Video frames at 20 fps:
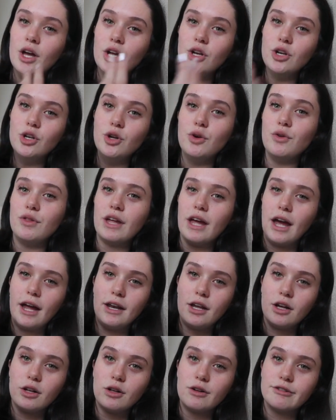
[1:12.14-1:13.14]
knew that
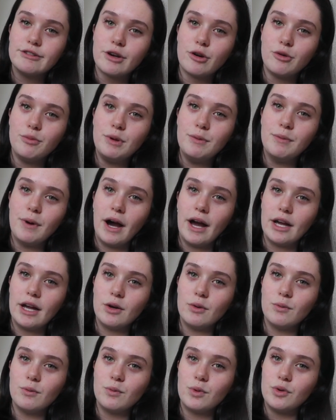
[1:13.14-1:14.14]
any clothes I would be
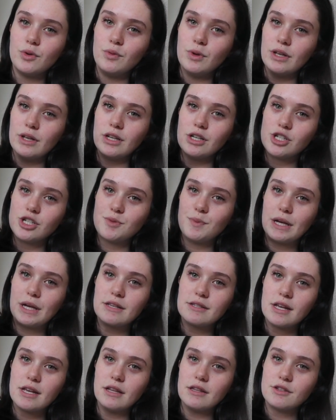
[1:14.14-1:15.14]
buying would really just
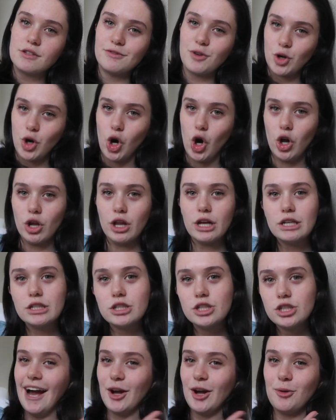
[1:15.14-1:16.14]
make sense for
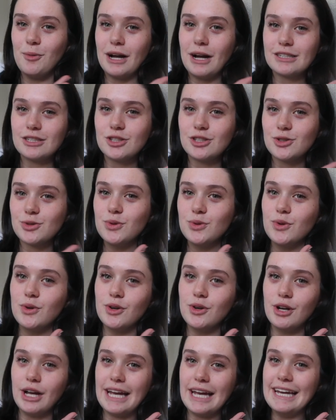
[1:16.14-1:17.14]
college. I go back to
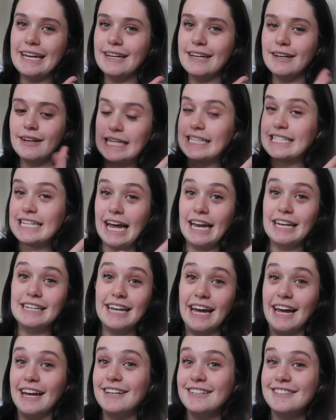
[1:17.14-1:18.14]
school in like 10
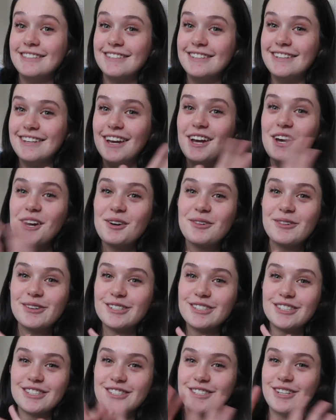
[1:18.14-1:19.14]
days,
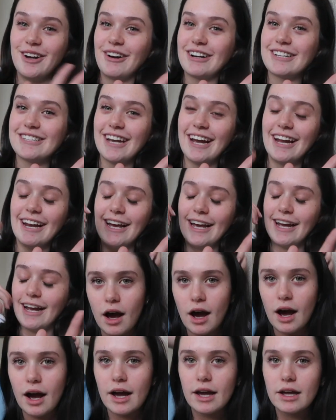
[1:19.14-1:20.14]
which is so exciting.
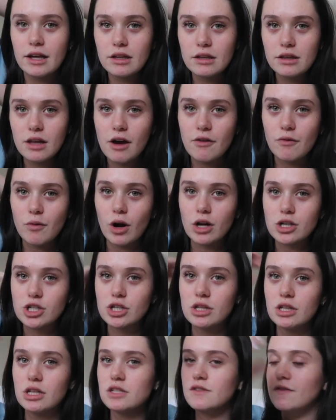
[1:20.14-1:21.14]
I love
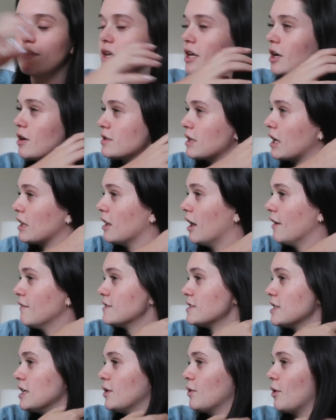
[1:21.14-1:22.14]
watching these videos. I love
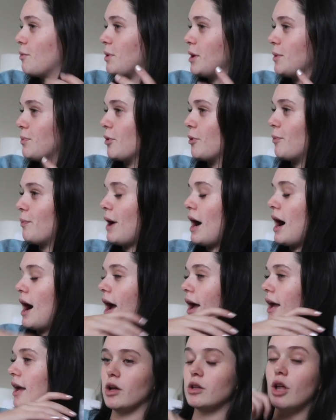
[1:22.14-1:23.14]
seeing what people
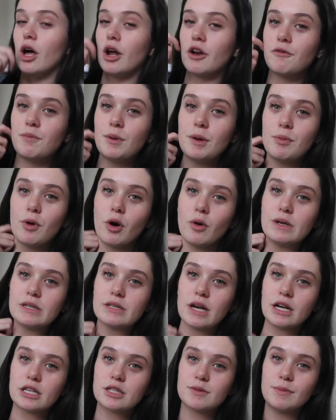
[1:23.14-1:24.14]
buy. A lot of people
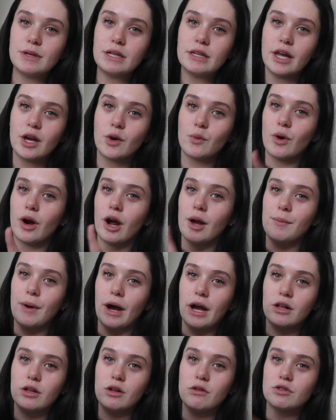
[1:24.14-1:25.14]
always ask me like where I
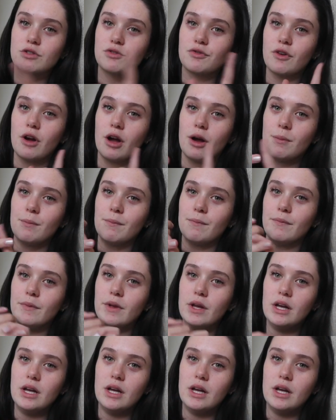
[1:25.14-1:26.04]
buy clothes from,